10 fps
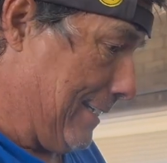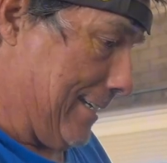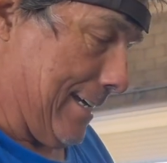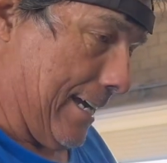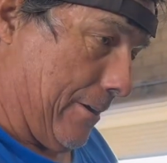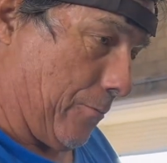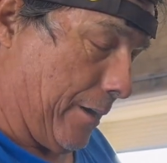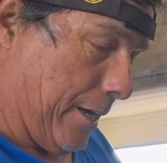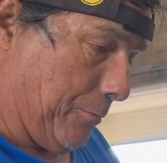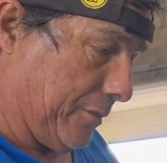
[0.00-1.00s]

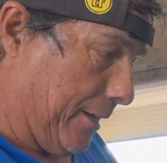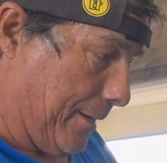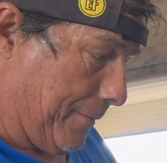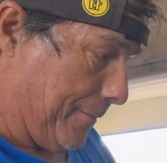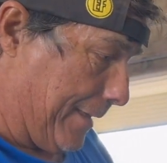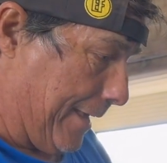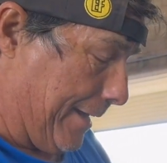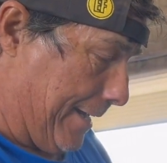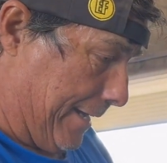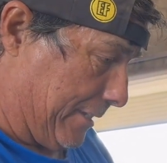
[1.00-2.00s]
we're able to get
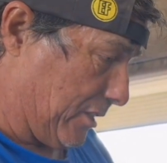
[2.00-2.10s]
it in its